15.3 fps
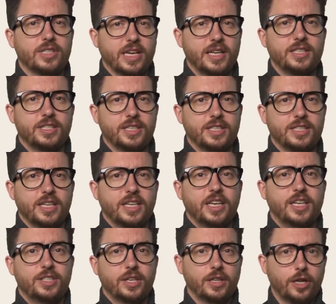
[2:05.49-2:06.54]
sentences
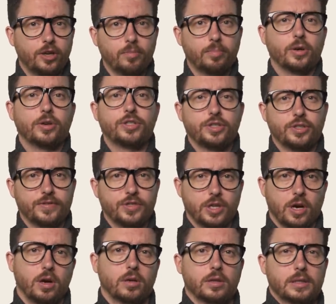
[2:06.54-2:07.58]
into little bursts of
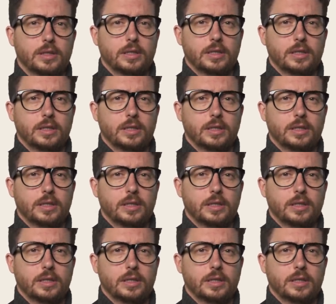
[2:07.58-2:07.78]
song.